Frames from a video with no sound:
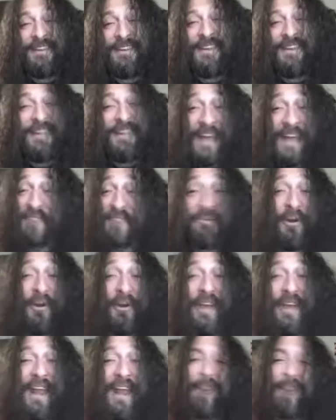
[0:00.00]
That's
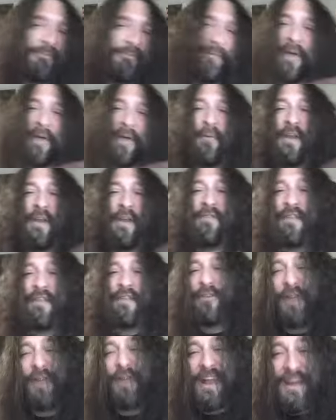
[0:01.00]
brilliant. I wouldn't even have
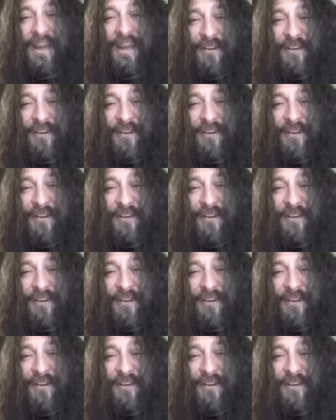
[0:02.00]
thought of that,